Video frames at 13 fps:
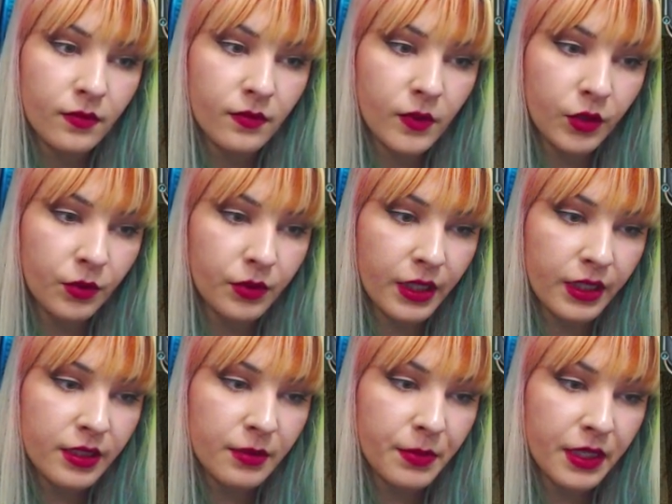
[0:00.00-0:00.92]
Ooh, that's
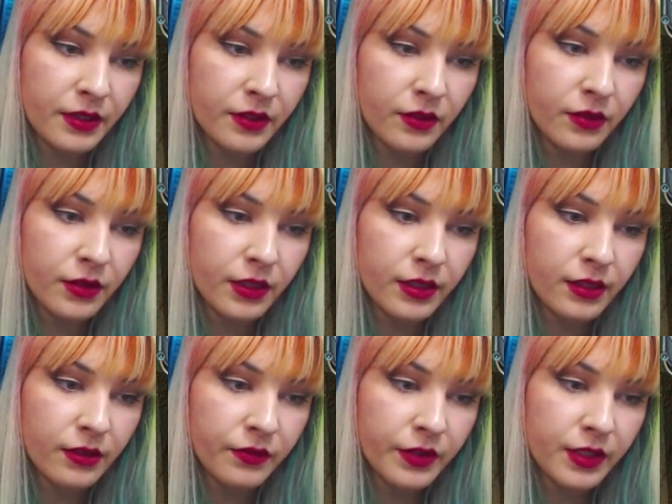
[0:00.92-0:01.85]
a puzzle. It's an
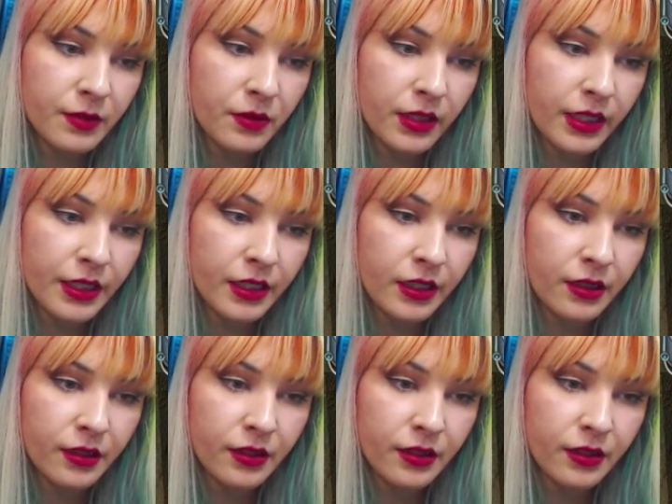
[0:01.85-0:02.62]
invisible letter.